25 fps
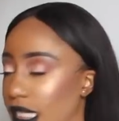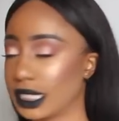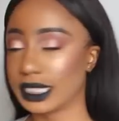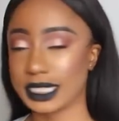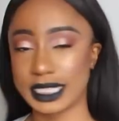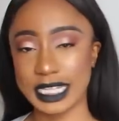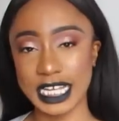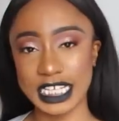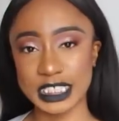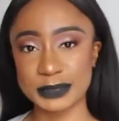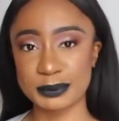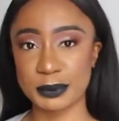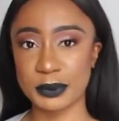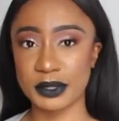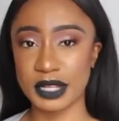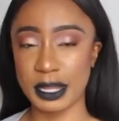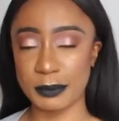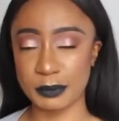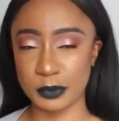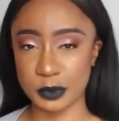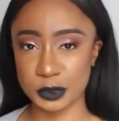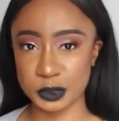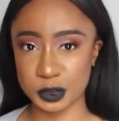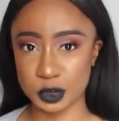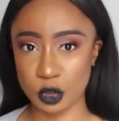The next product
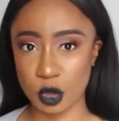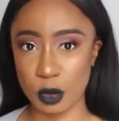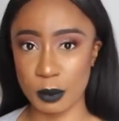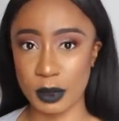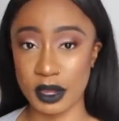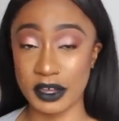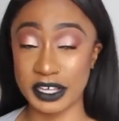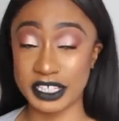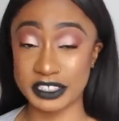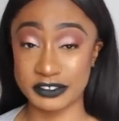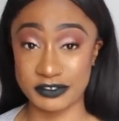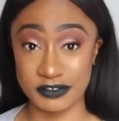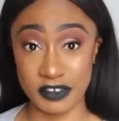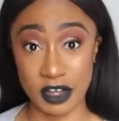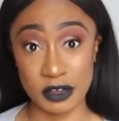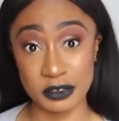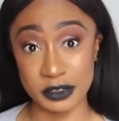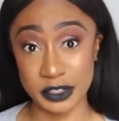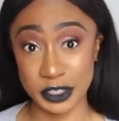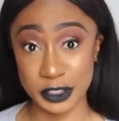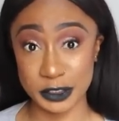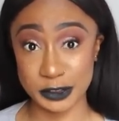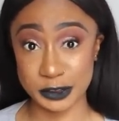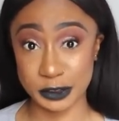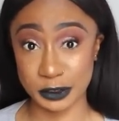I'm going to talk about is
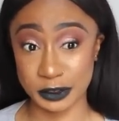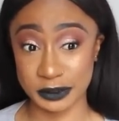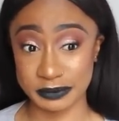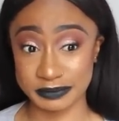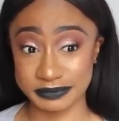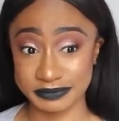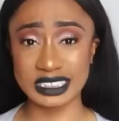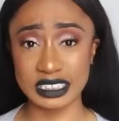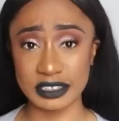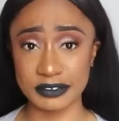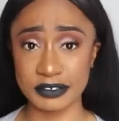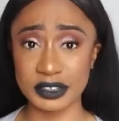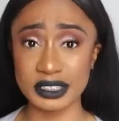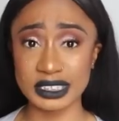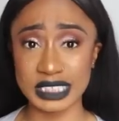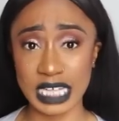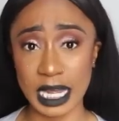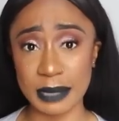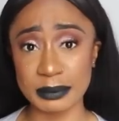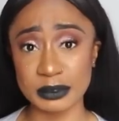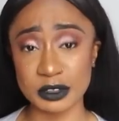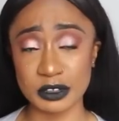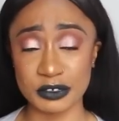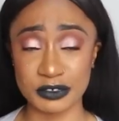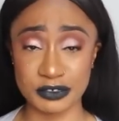foundation. There's different
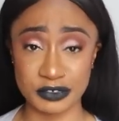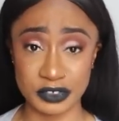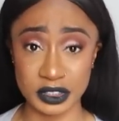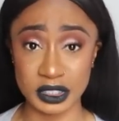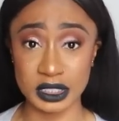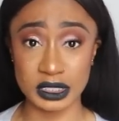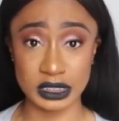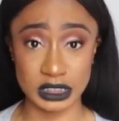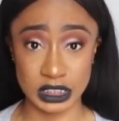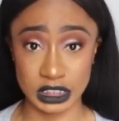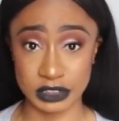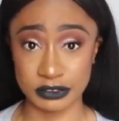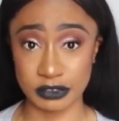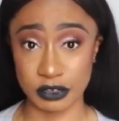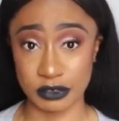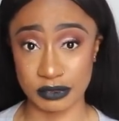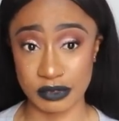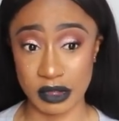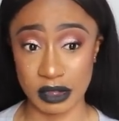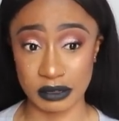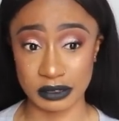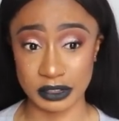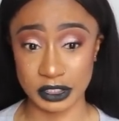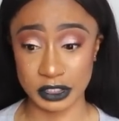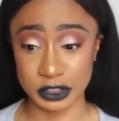types of finishes for
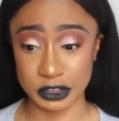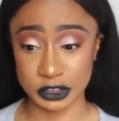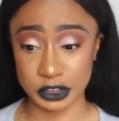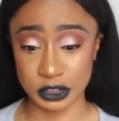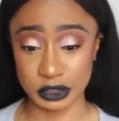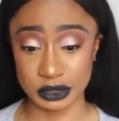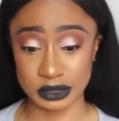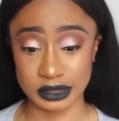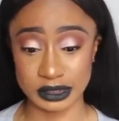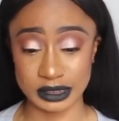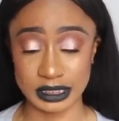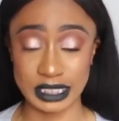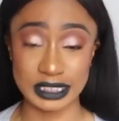foundations.